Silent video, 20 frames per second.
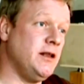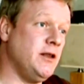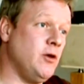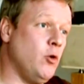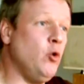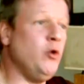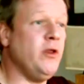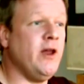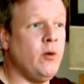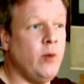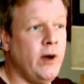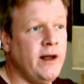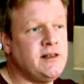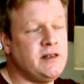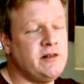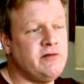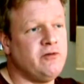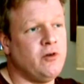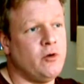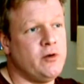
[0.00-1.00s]
All they're
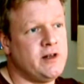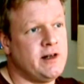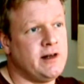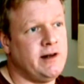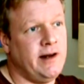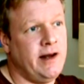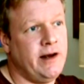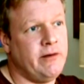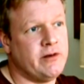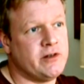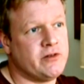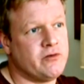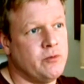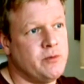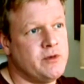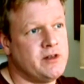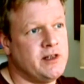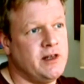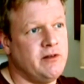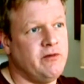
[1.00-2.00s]
waiting for is clearance from
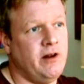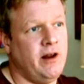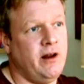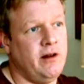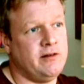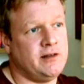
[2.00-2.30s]
the